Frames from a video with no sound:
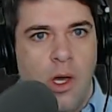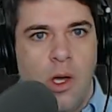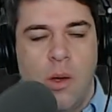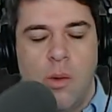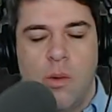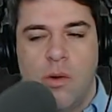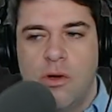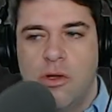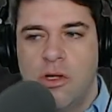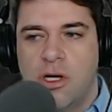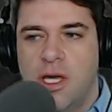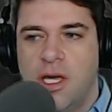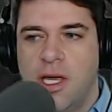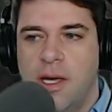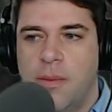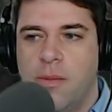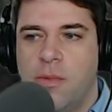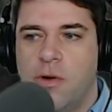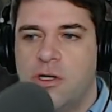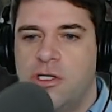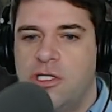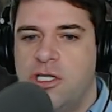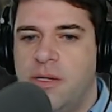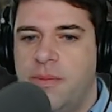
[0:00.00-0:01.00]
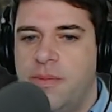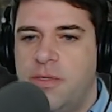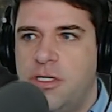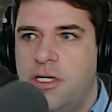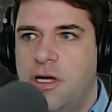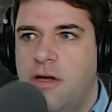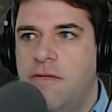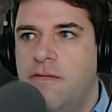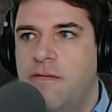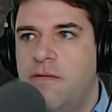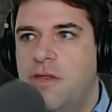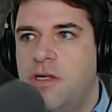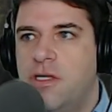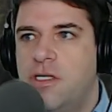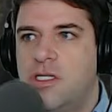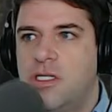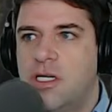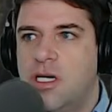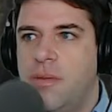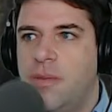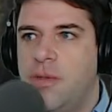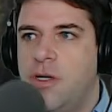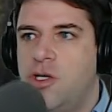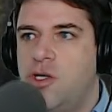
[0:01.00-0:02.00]
We're looking at more chip stuff. This is
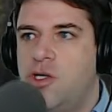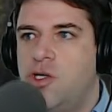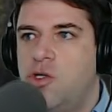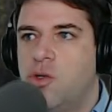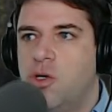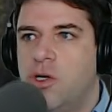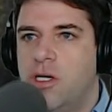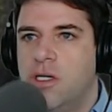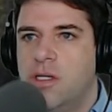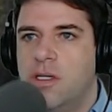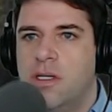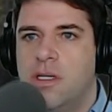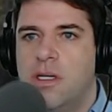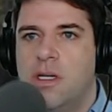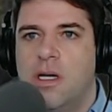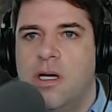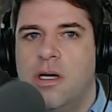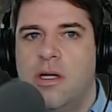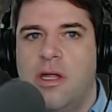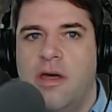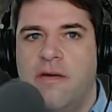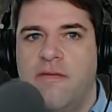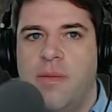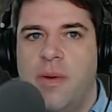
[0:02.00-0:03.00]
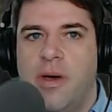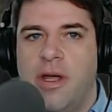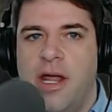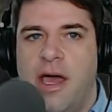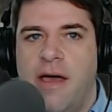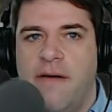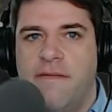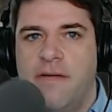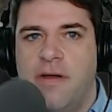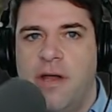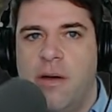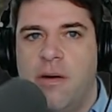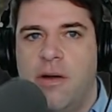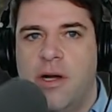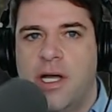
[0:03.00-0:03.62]
going to be short. I only have about half an hour.